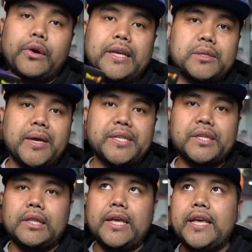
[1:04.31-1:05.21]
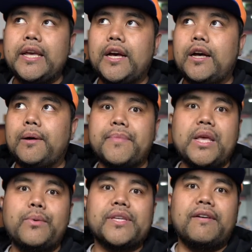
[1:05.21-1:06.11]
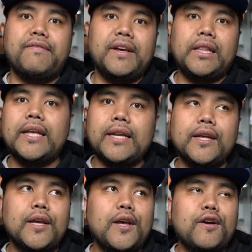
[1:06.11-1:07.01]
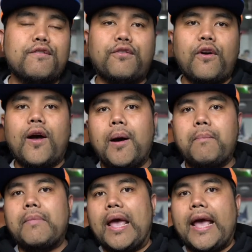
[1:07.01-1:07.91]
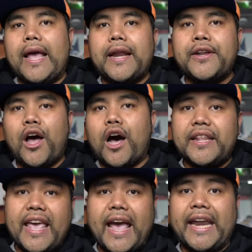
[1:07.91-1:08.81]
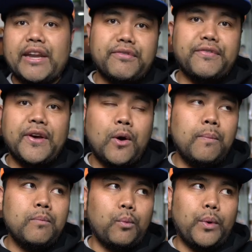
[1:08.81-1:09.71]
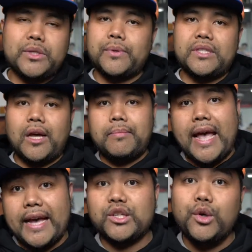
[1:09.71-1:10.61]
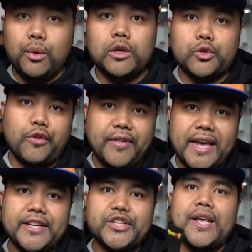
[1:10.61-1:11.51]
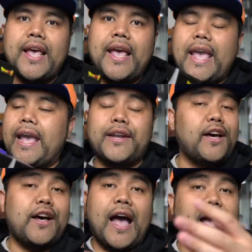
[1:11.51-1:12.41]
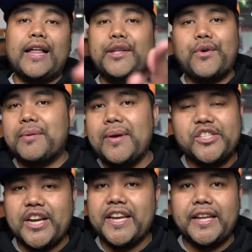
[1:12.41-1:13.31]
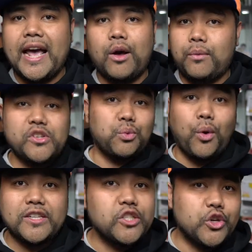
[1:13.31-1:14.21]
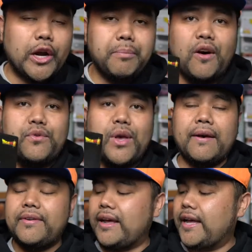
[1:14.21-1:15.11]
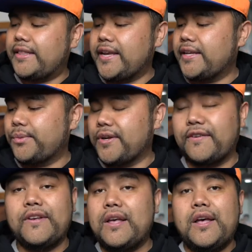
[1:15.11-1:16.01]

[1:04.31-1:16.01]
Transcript: is basically, he was a villain from a non-canon film which was dubbed as Cooler's Revenge, and I highly recommend checking it out. Just watching Dragon Ball if you haven't. I think it's one of